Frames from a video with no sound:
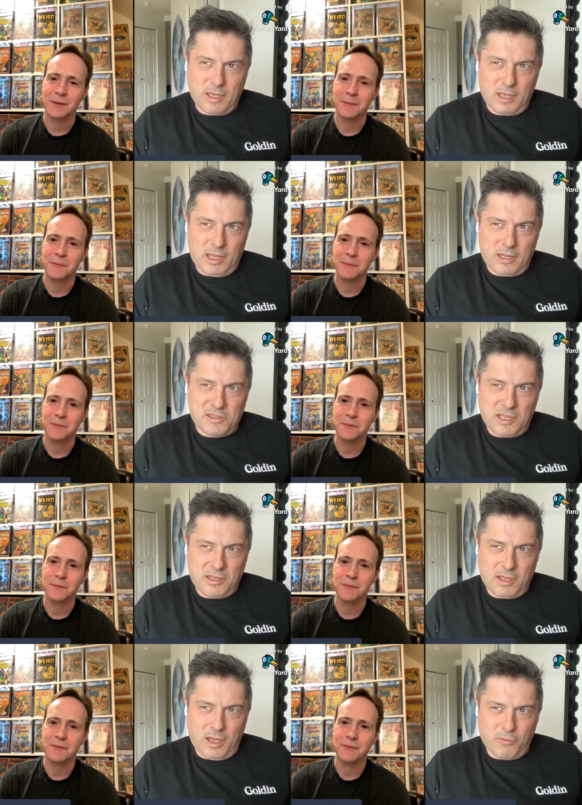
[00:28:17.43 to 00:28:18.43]
Speaker 1: in in
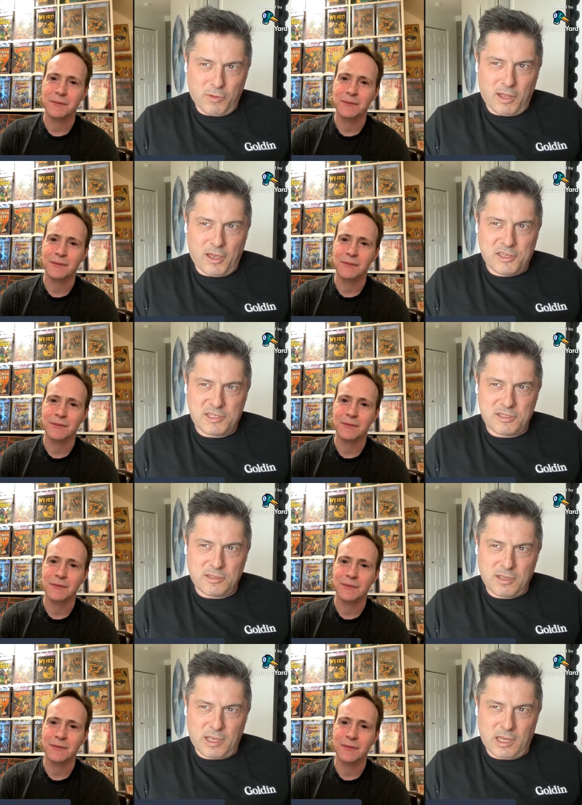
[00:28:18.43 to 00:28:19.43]
I realized
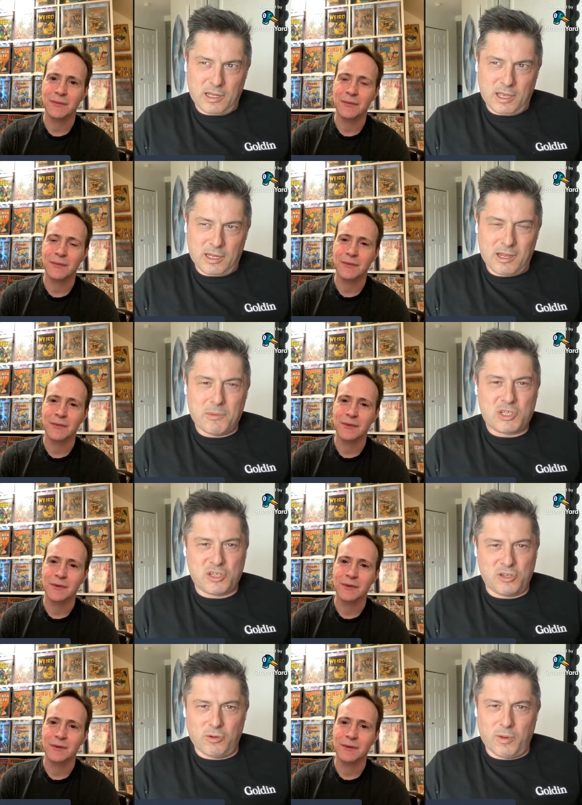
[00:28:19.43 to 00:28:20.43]
in in an
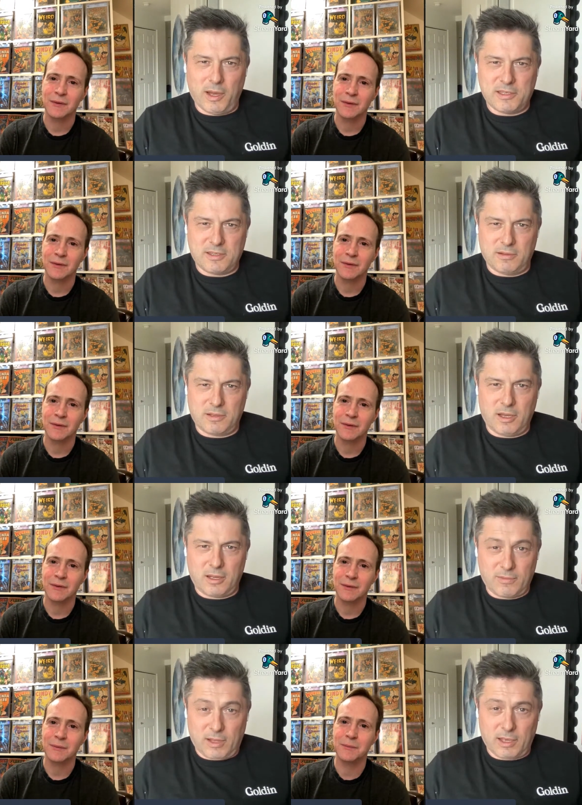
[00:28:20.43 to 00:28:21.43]
immature way. So
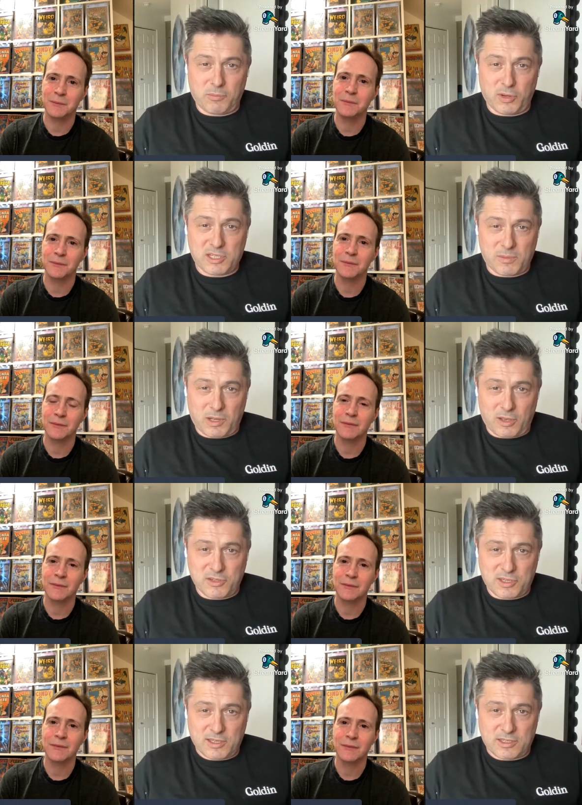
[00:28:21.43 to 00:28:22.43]
kind of like mm -hmm. pressing my
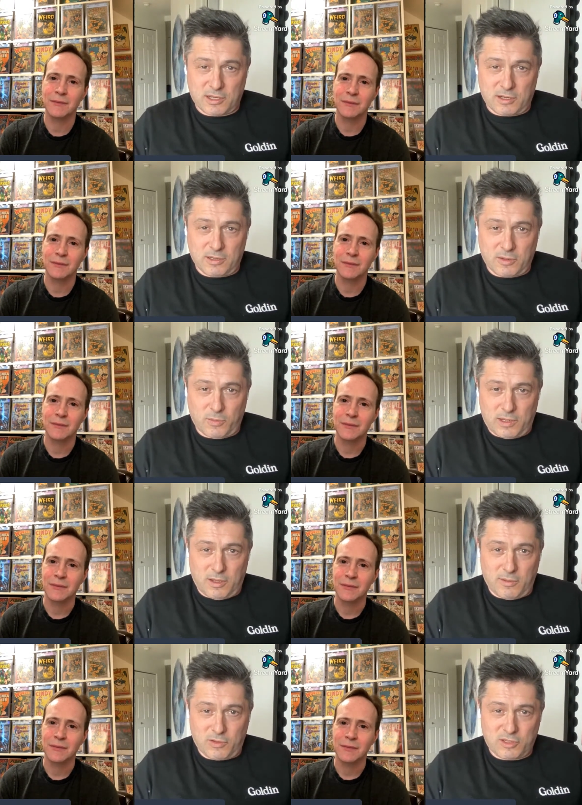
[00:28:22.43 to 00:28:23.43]
nose against the, the
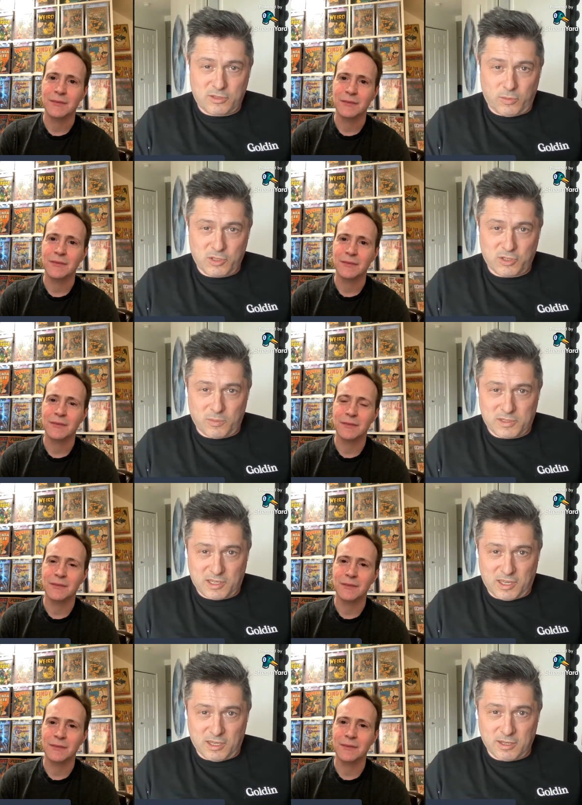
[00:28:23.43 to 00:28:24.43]
window of a toy shop as
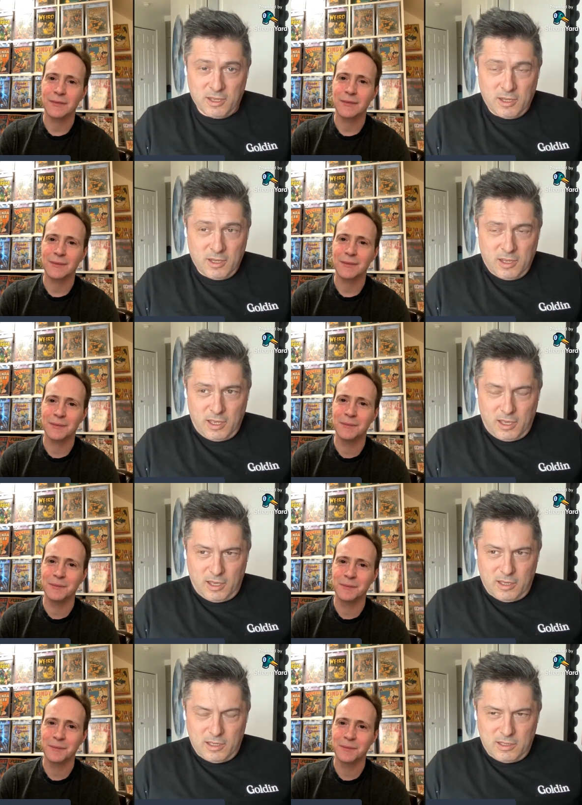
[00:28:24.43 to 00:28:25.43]
a kid. Mm -hmm.
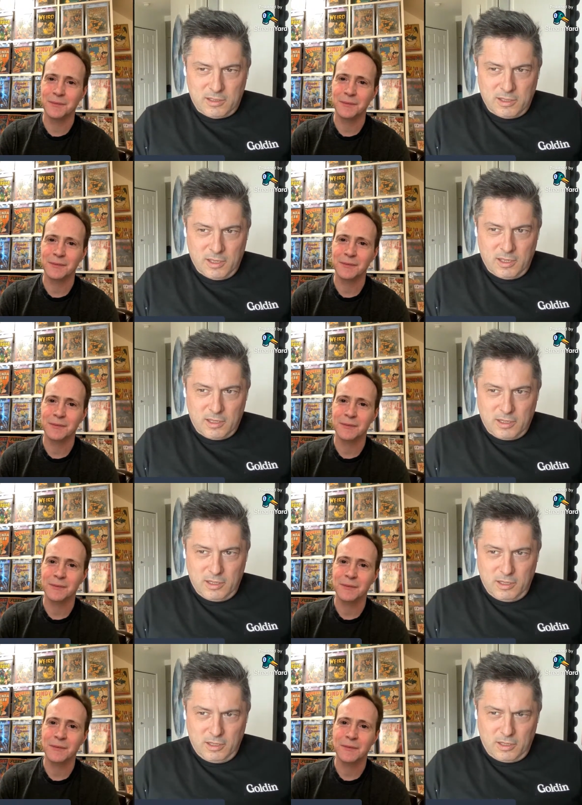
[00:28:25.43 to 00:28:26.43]
uh,
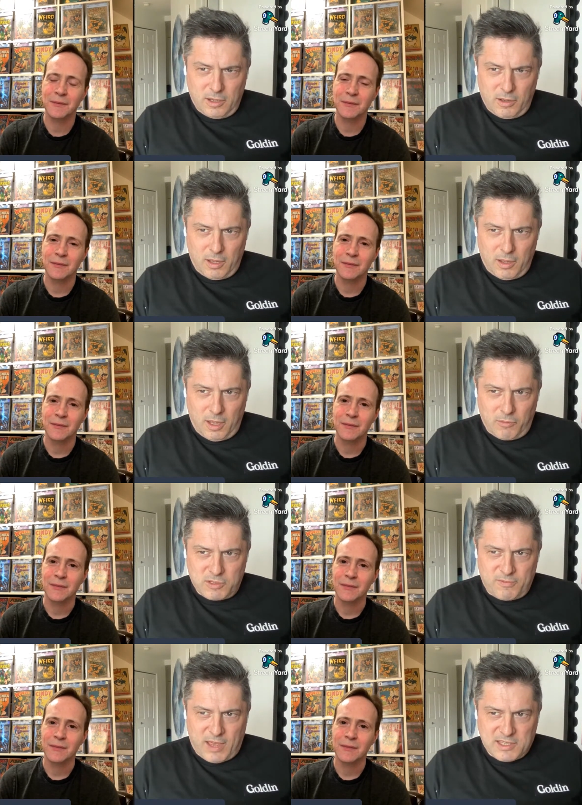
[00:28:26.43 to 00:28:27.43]
yeah, I
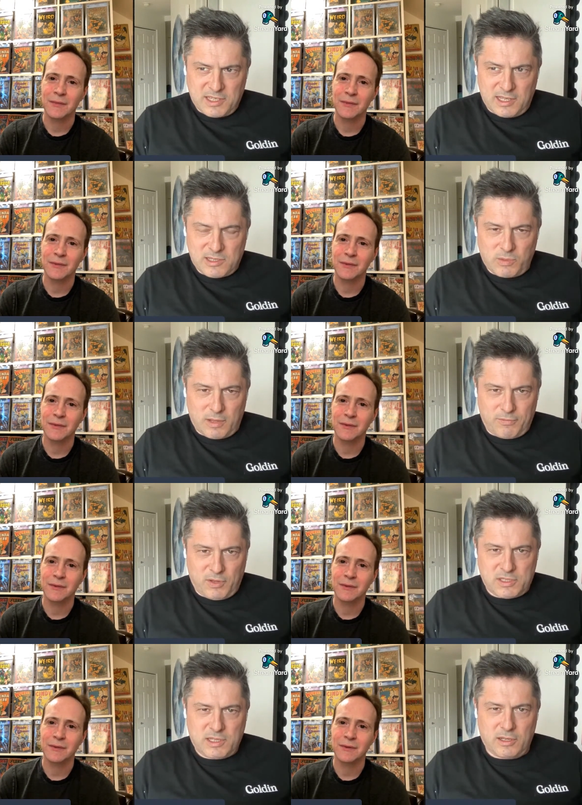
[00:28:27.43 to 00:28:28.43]
was fascinated when I
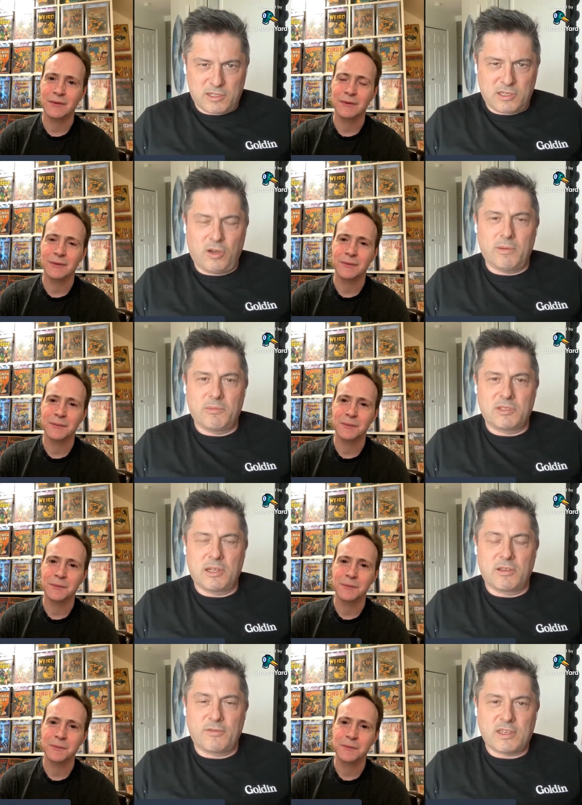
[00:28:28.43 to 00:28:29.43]
first started as a comic book
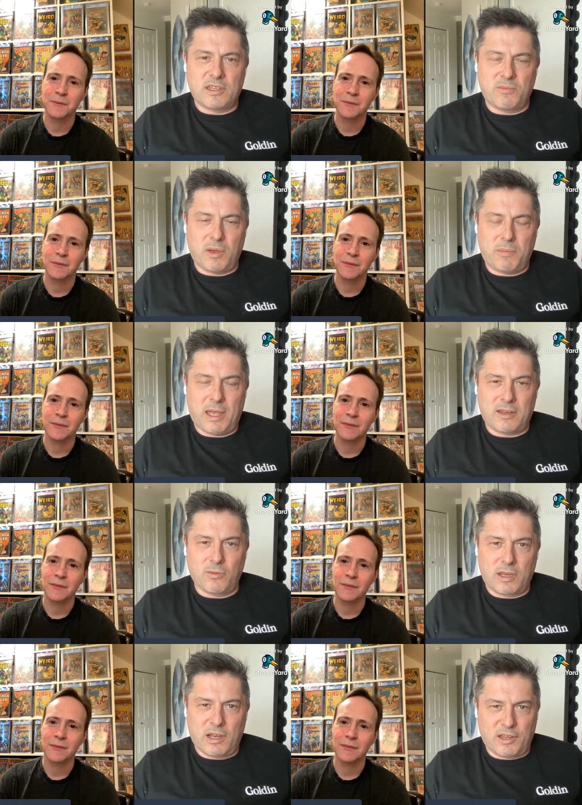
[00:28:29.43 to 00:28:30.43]
dealer. I was fascinated by
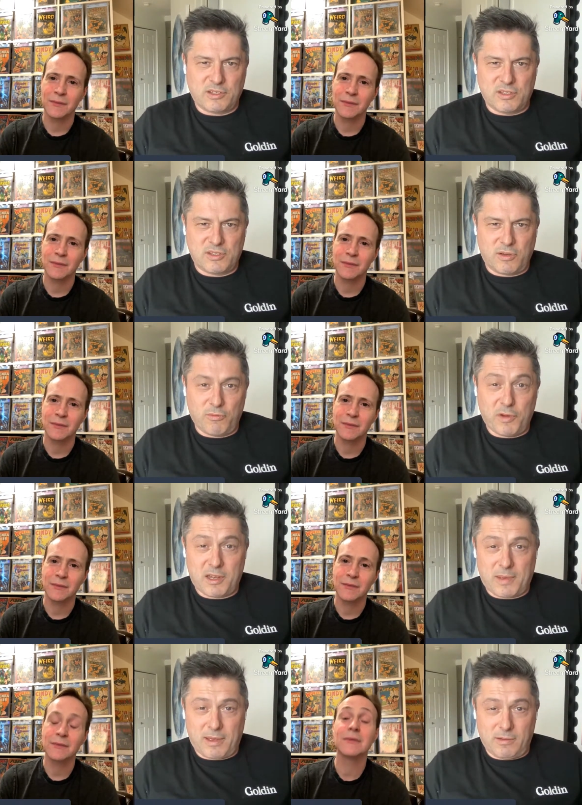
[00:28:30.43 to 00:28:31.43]
pedigree collections, so I read
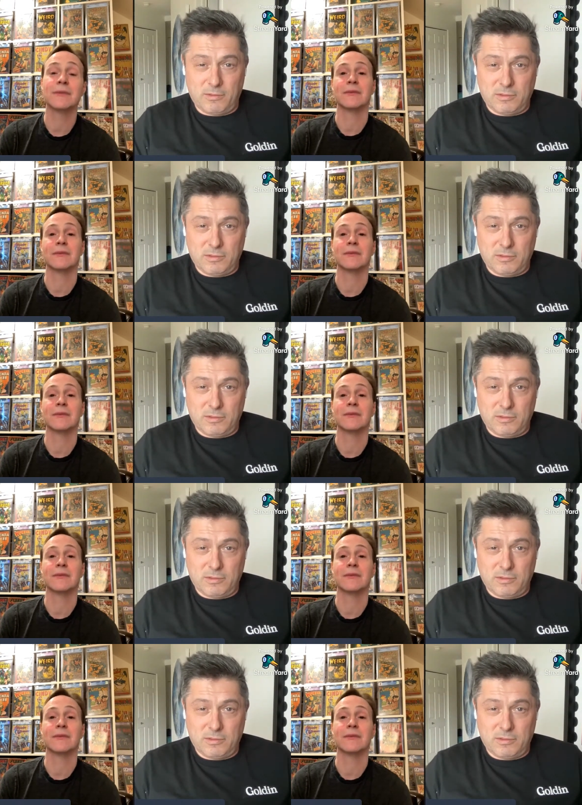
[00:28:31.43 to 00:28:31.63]
about